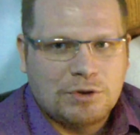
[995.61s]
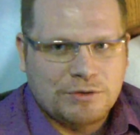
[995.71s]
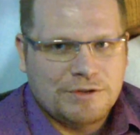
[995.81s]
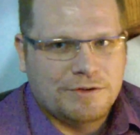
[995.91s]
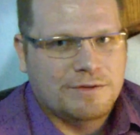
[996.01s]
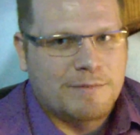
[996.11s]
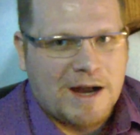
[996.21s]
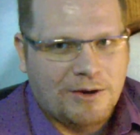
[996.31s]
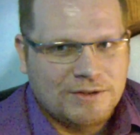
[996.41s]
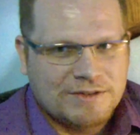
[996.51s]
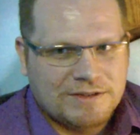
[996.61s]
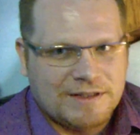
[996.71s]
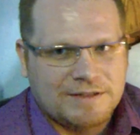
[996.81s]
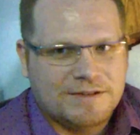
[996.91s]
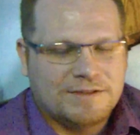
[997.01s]
Bluetooth mouse
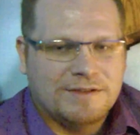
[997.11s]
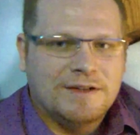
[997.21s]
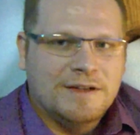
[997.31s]
that's